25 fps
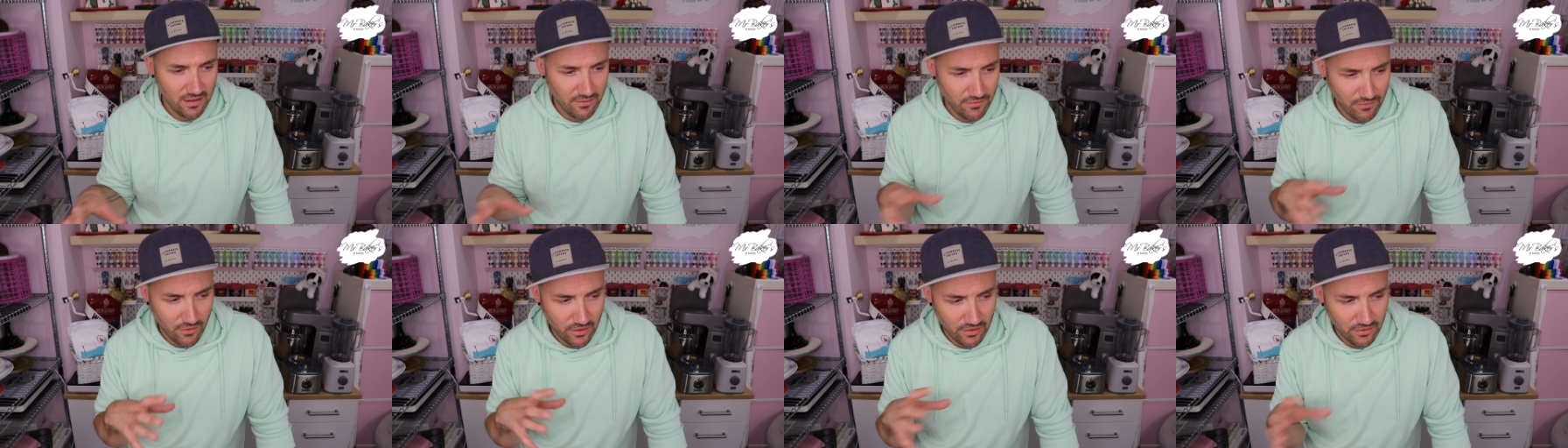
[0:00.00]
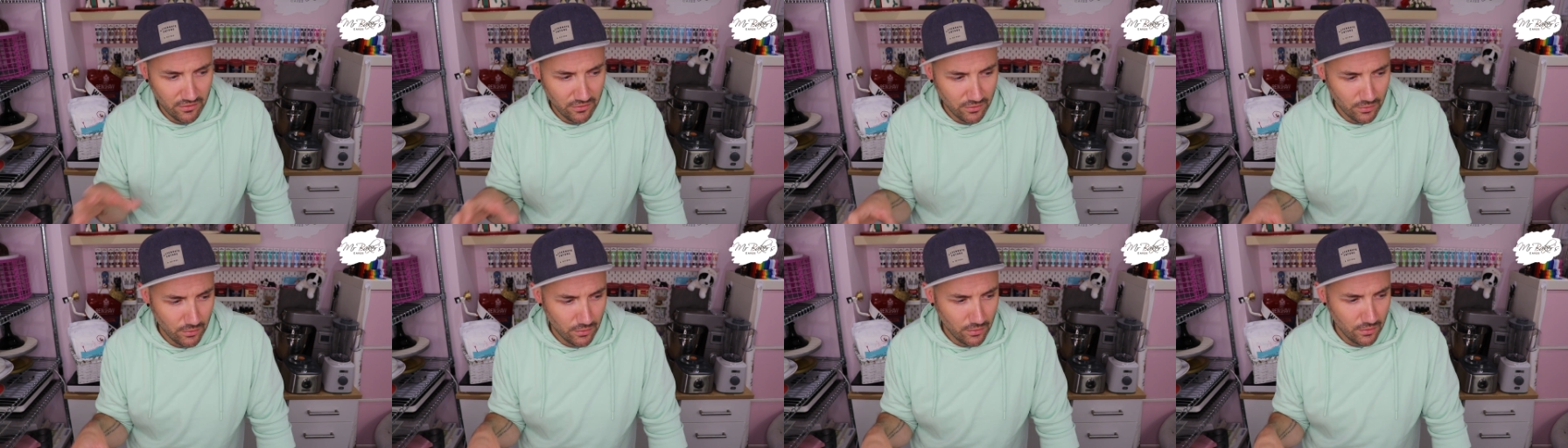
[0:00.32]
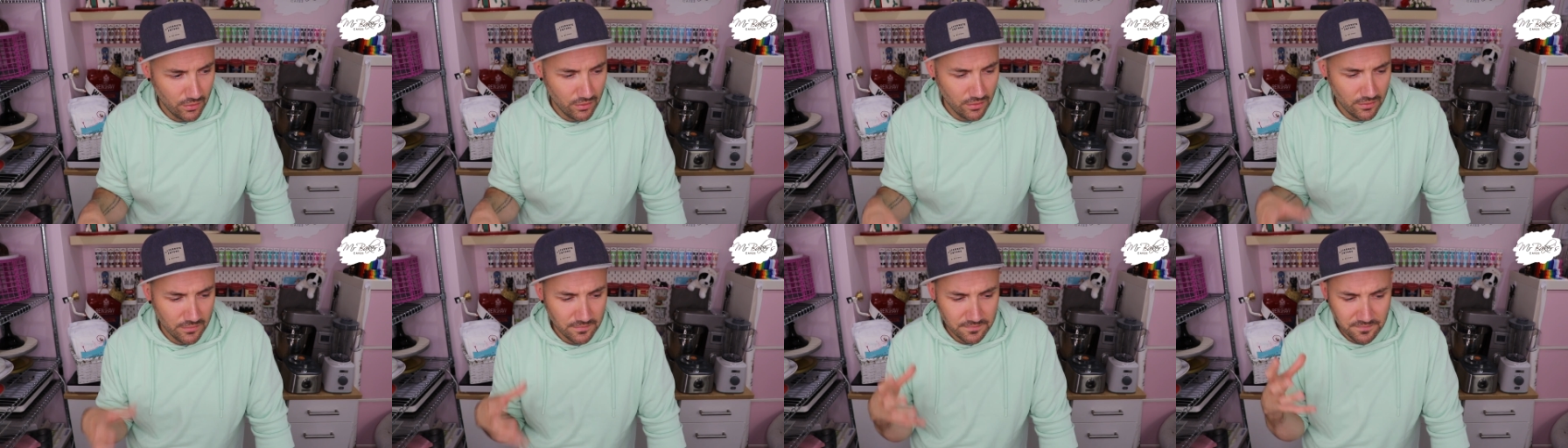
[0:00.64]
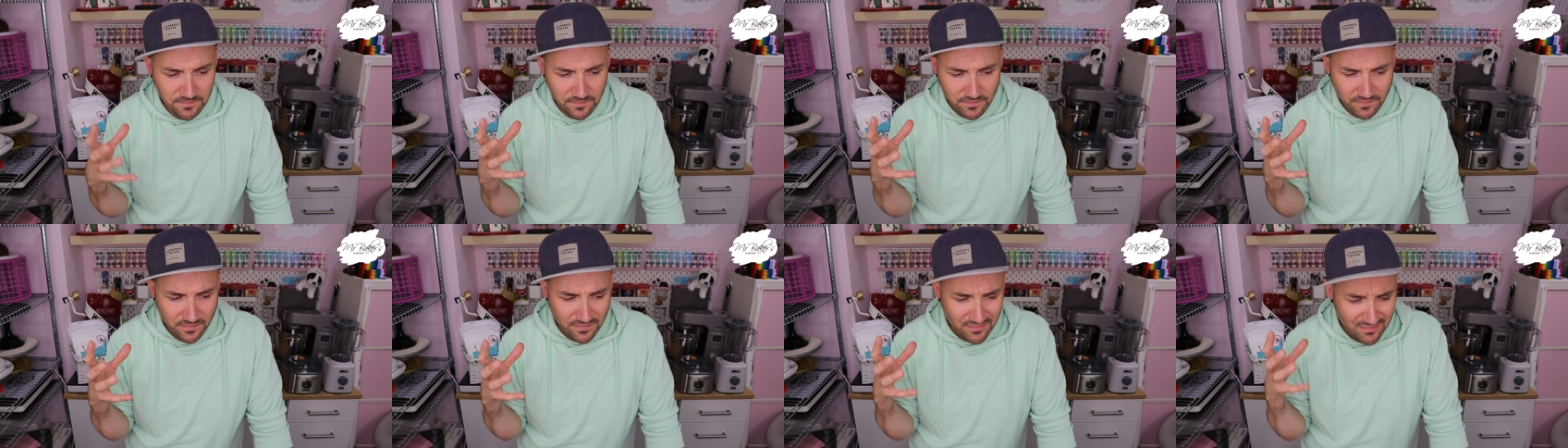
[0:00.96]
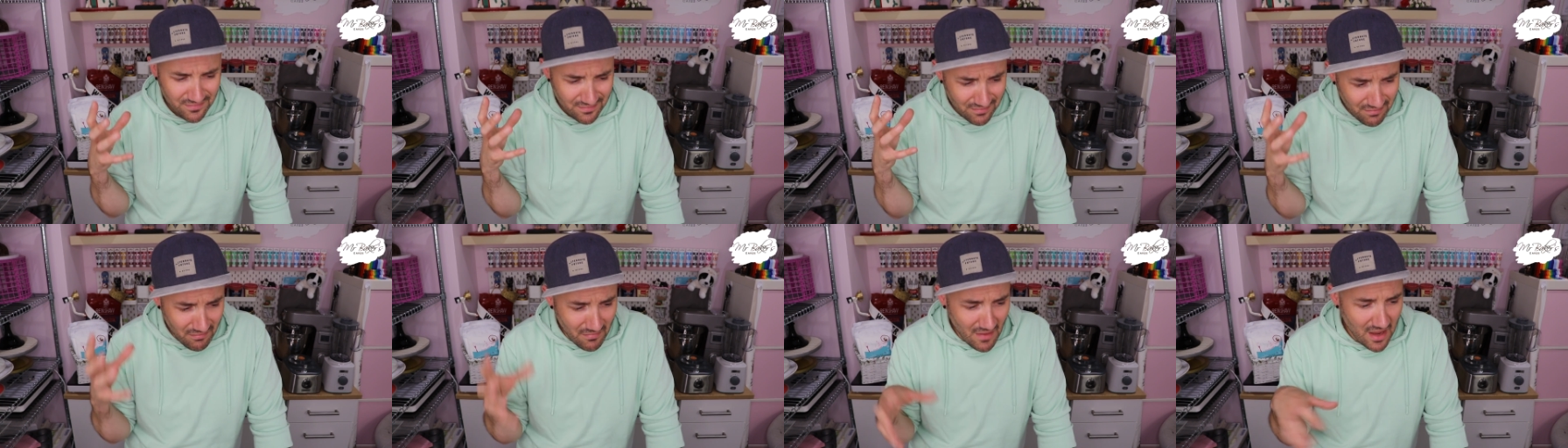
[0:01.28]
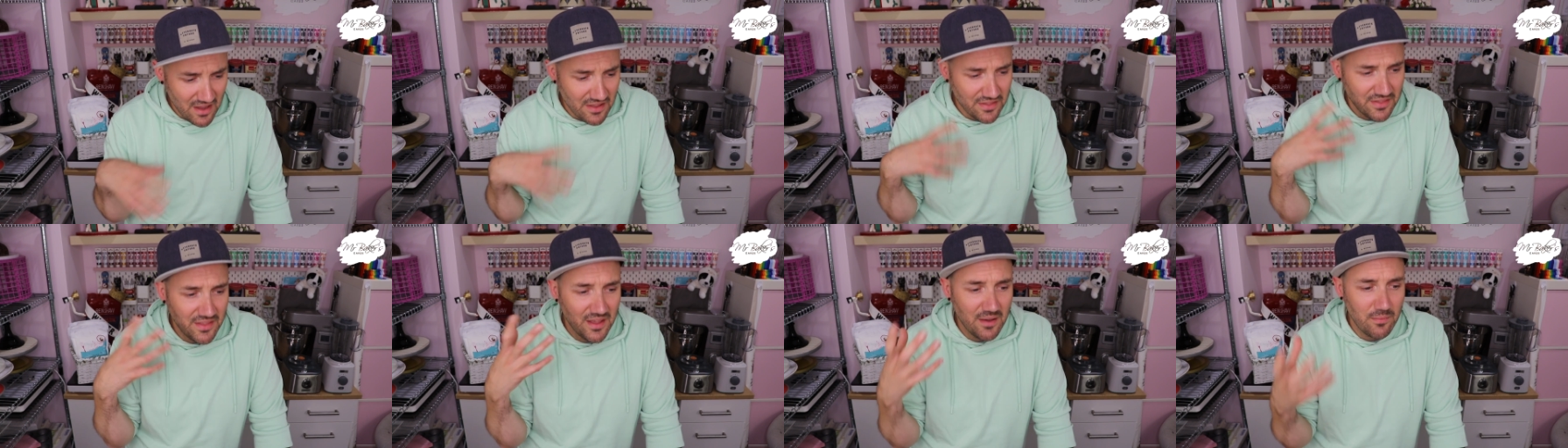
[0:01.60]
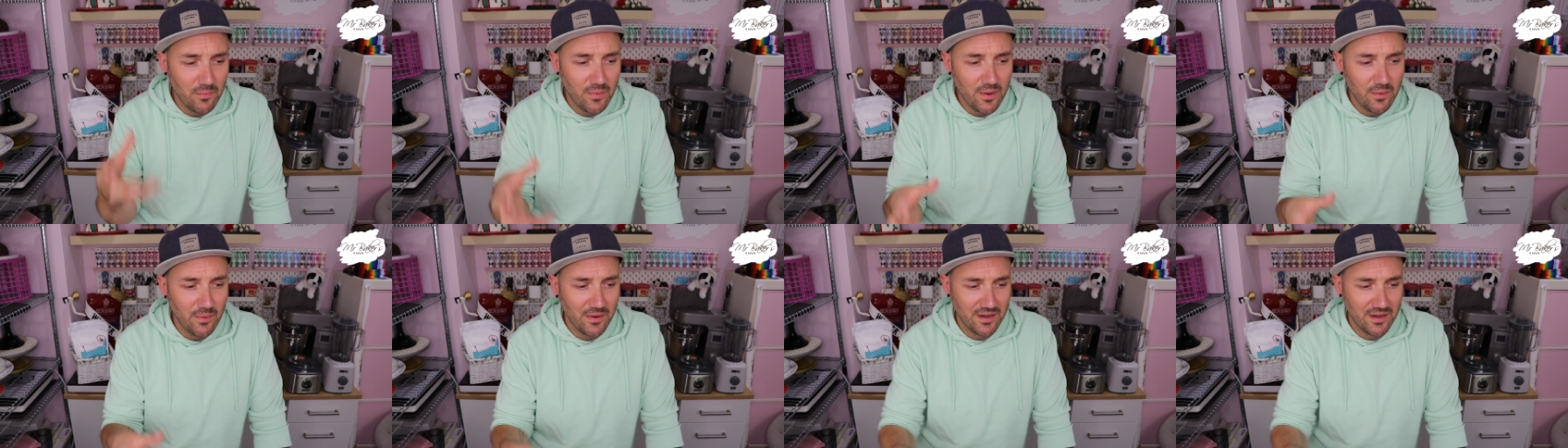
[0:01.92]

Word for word: the front door and then we